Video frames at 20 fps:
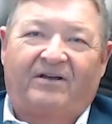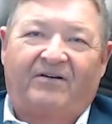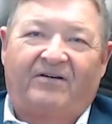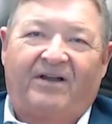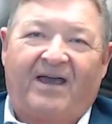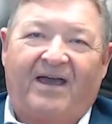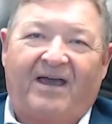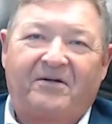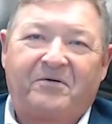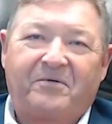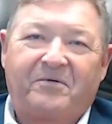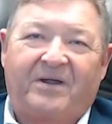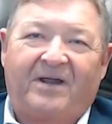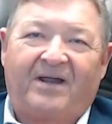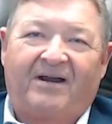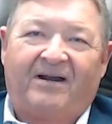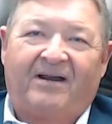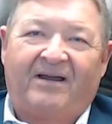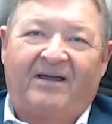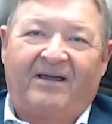on I Don't
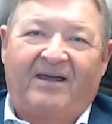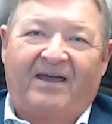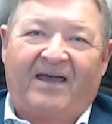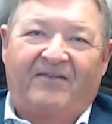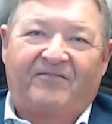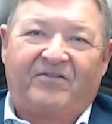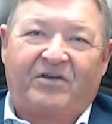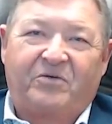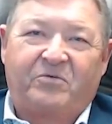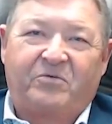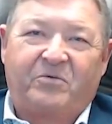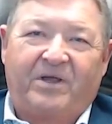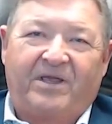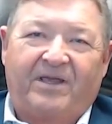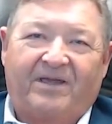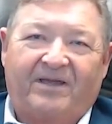Care. Have a good week.